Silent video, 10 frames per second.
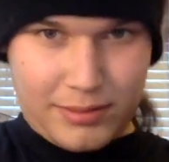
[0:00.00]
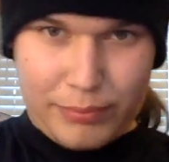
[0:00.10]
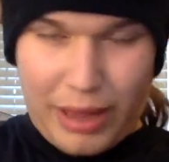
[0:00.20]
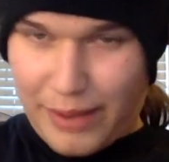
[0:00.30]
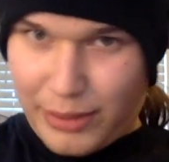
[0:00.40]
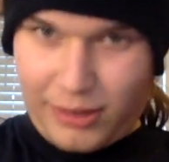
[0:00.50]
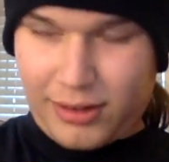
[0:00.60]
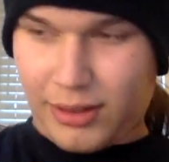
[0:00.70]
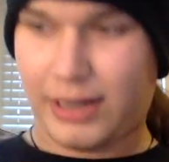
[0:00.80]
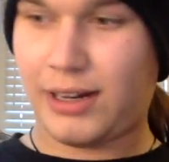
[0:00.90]
Black Metal
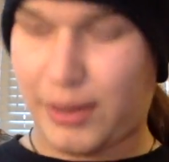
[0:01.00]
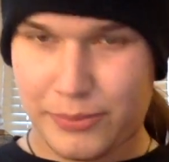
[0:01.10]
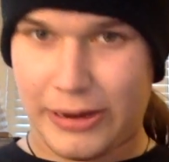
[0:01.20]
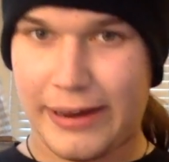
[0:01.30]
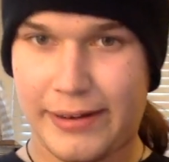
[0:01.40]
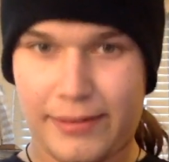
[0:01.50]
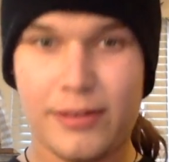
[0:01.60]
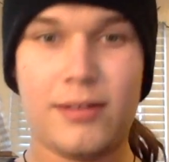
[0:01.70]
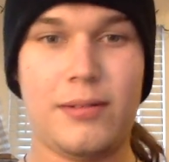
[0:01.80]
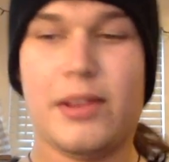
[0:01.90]
Collection Update.
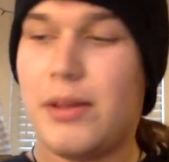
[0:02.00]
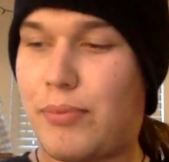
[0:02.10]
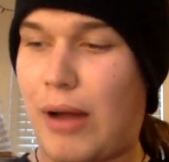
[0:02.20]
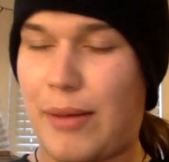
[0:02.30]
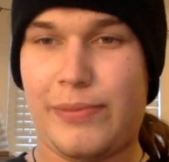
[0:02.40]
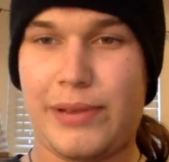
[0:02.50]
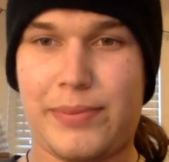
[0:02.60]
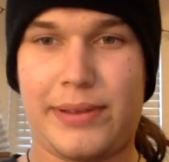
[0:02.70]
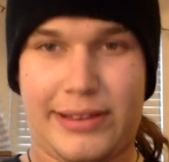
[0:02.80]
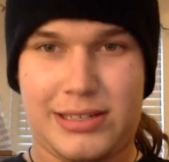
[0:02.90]
Probably
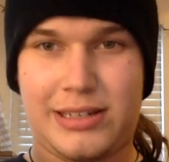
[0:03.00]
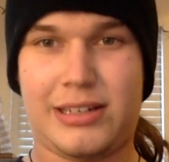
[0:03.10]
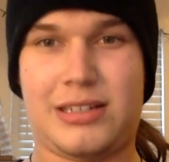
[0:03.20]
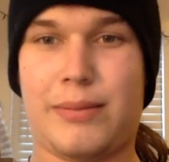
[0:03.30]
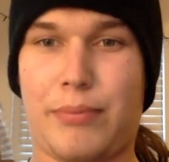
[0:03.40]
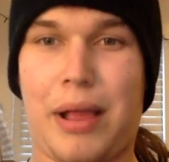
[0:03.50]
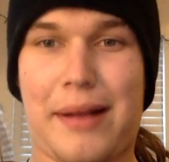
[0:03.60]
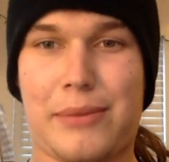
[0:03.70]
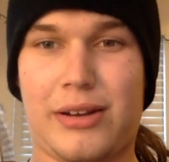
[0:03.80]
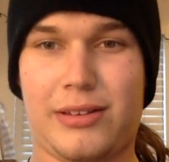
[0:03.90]
be listening to some
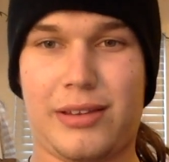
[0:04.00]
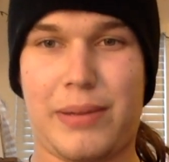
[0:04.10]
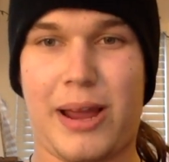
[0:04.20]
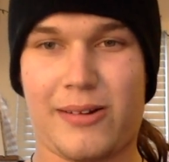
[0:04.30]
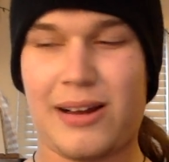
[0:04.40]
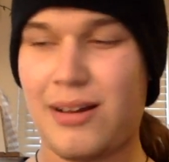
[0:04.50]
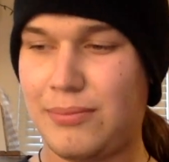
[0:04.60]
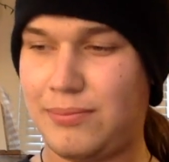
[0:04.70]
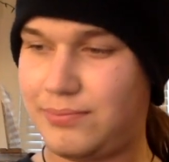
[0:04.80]
black metal in the background.